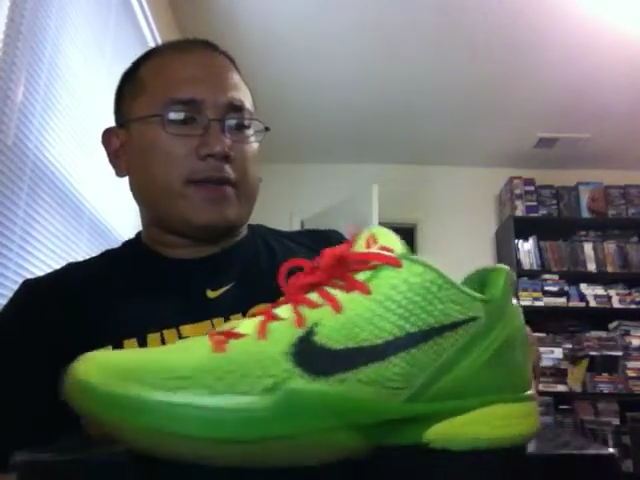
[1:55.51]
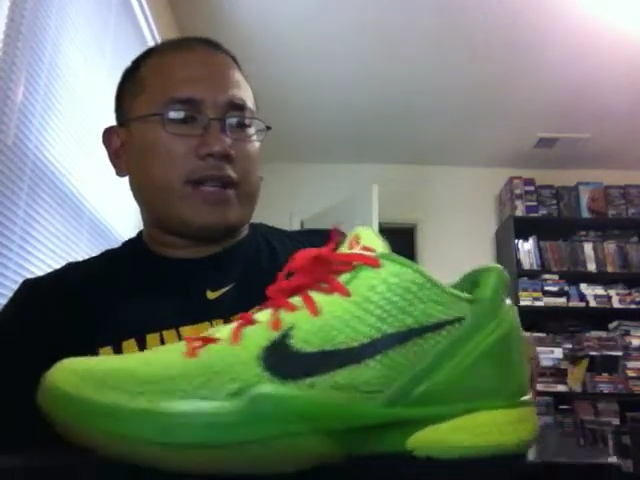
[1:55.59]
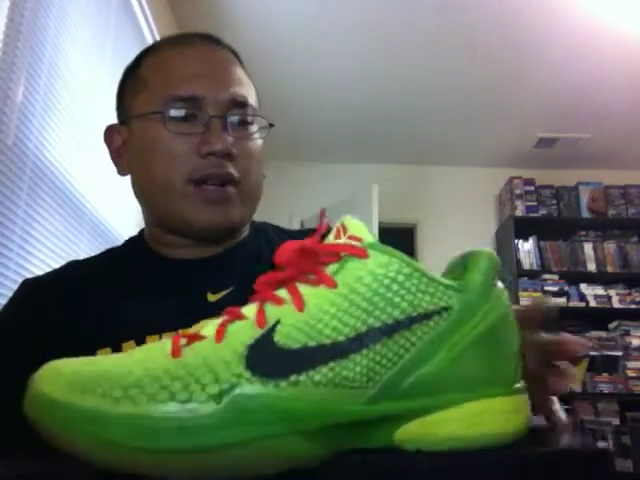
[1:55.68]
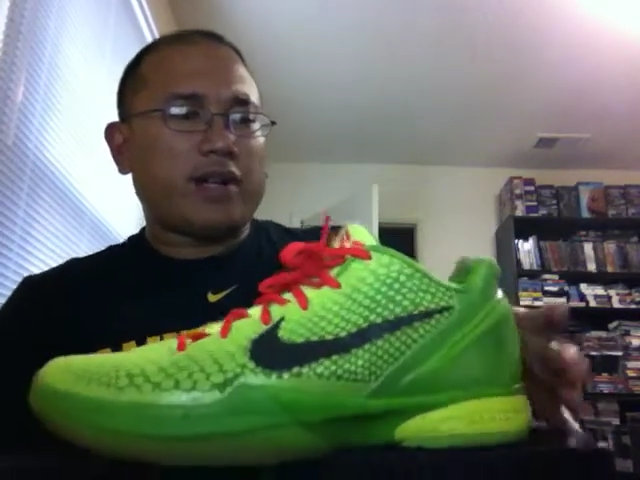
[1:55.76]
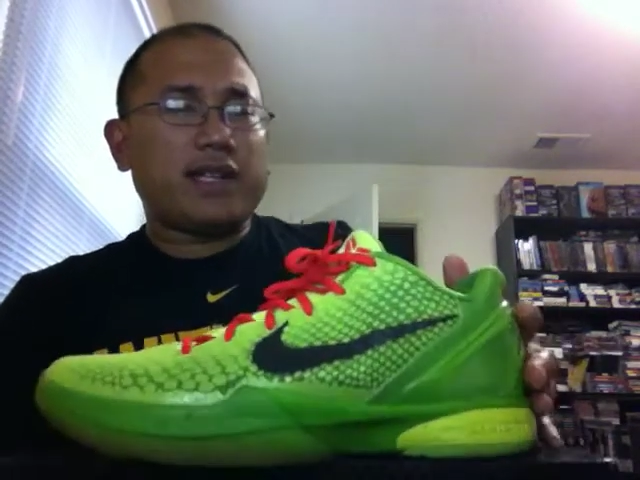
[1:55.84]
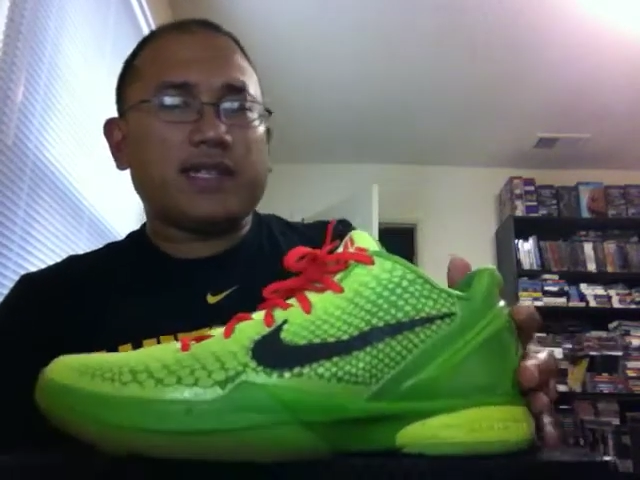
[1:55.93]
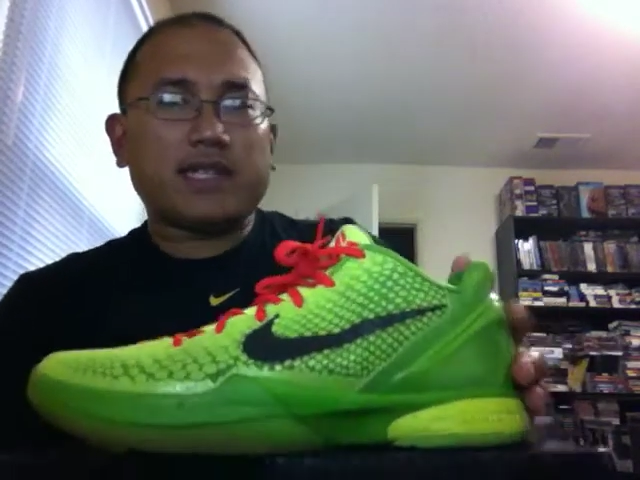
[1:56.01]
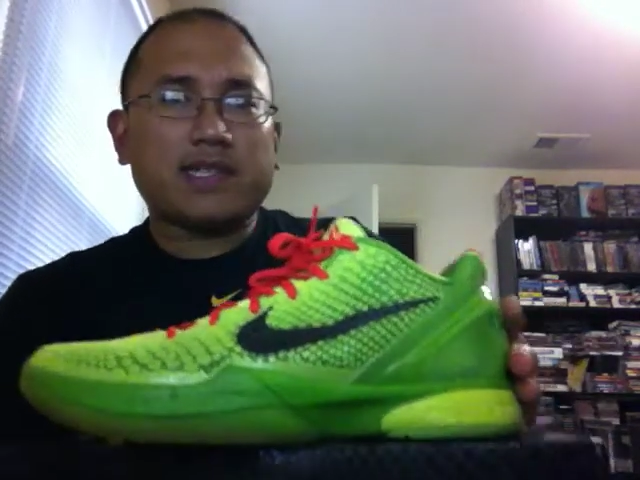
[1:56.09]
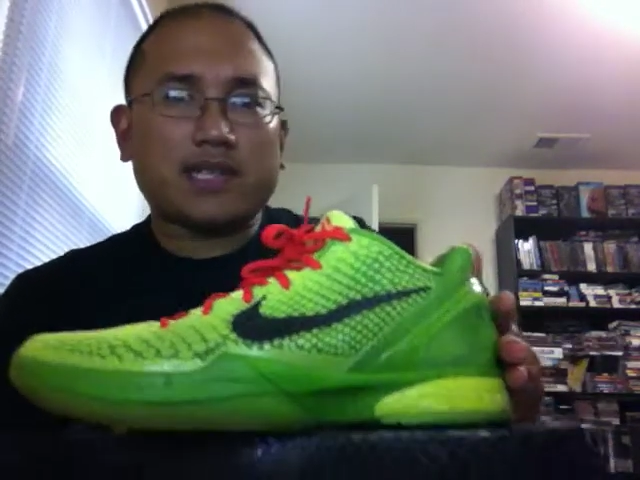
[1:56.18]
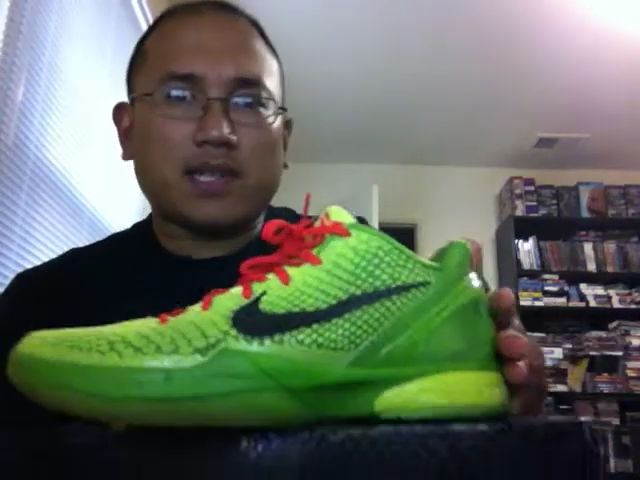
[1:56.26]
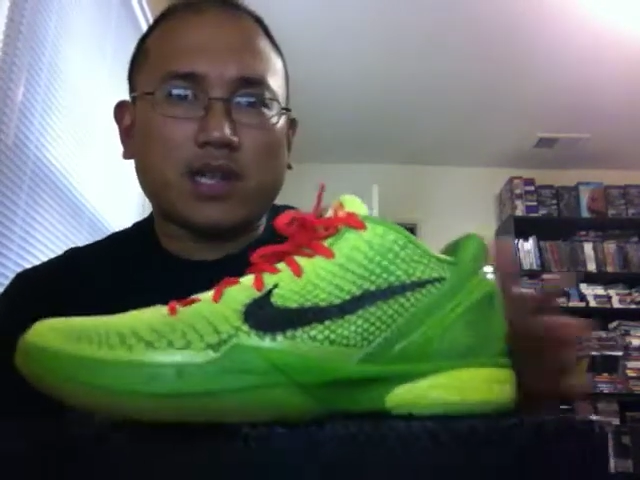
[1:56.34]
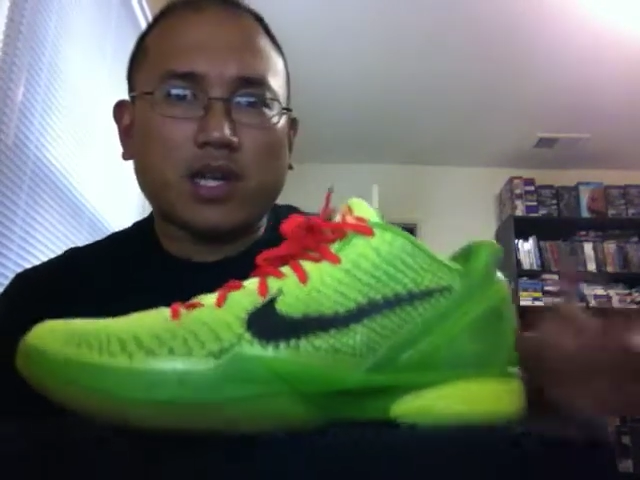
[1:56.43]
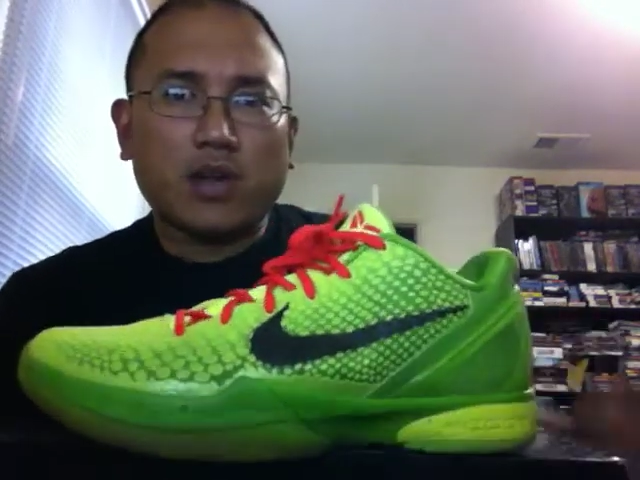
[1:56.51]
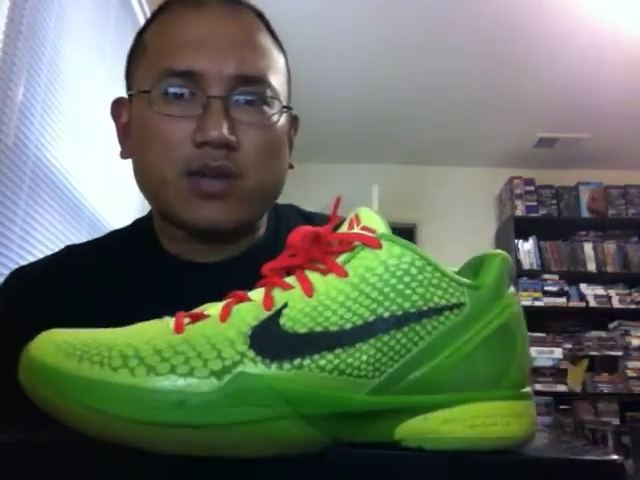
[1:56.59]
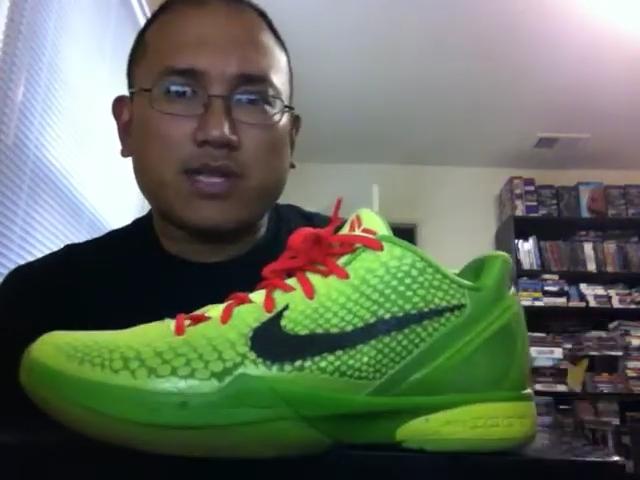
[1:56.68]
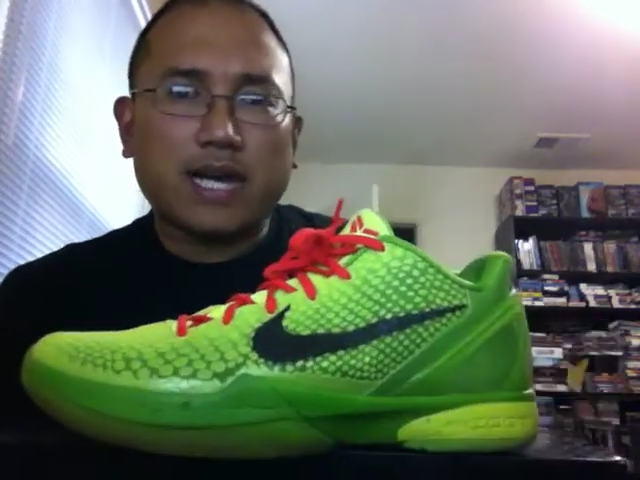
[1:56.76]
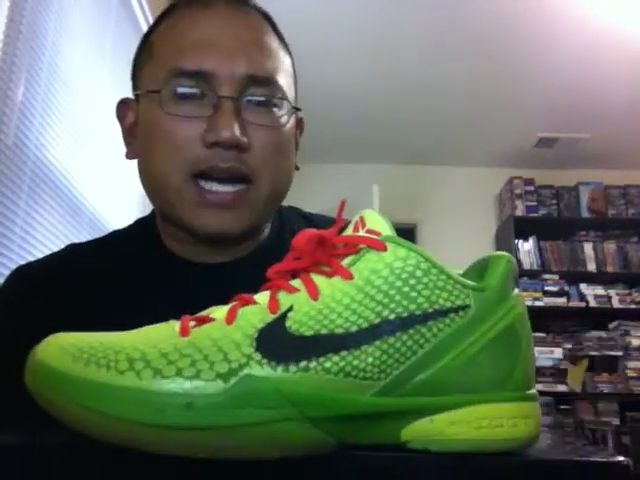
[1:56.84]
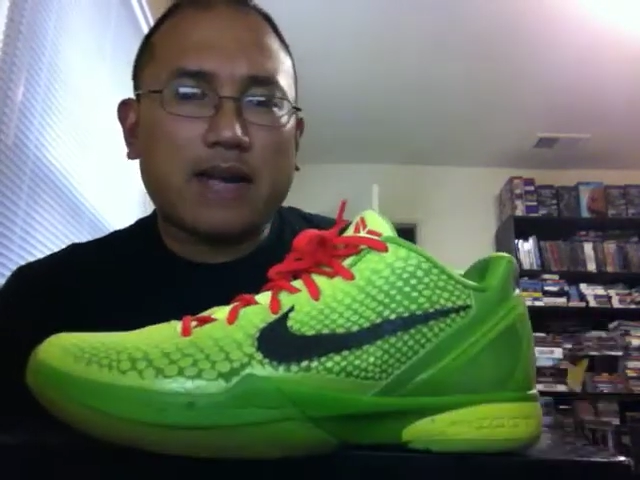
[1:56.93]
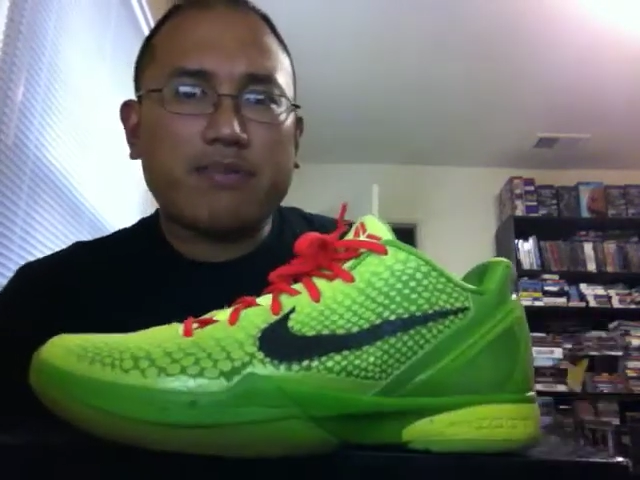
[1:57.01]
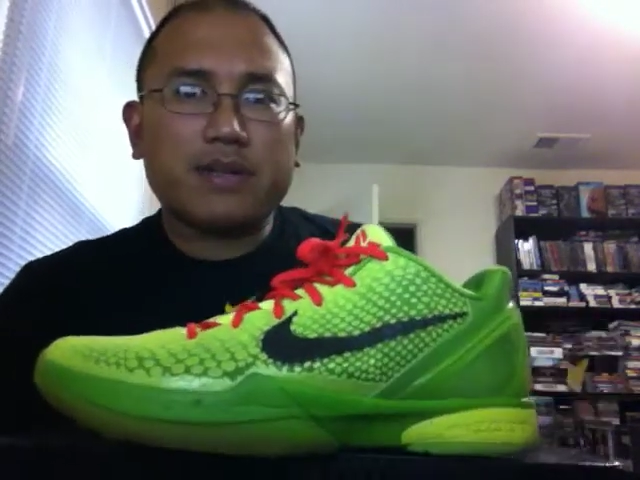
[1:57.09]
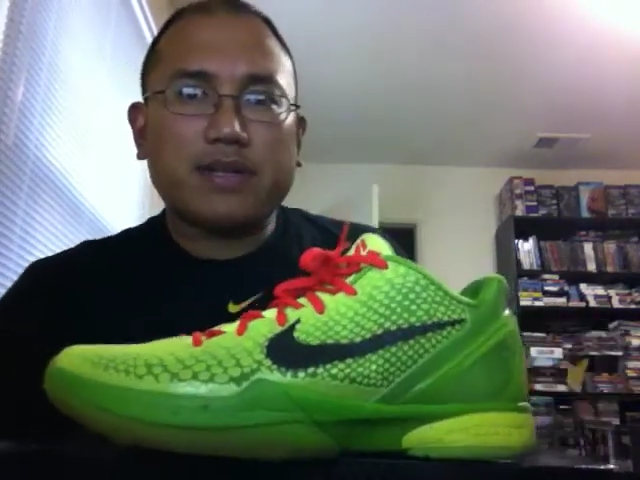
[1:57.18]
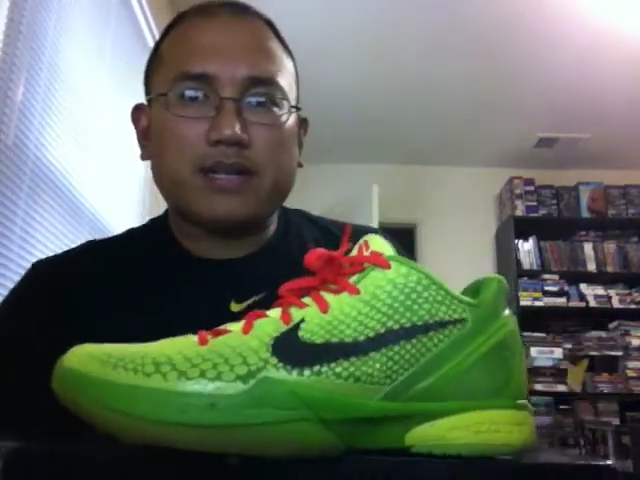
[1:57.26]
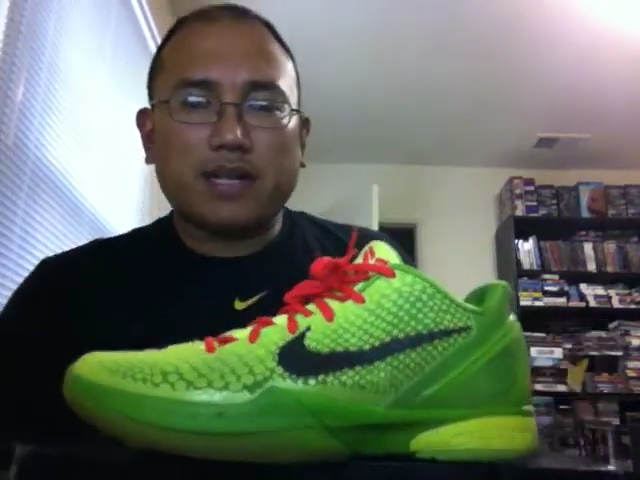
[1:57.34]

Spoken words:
Here it is. It's a low top.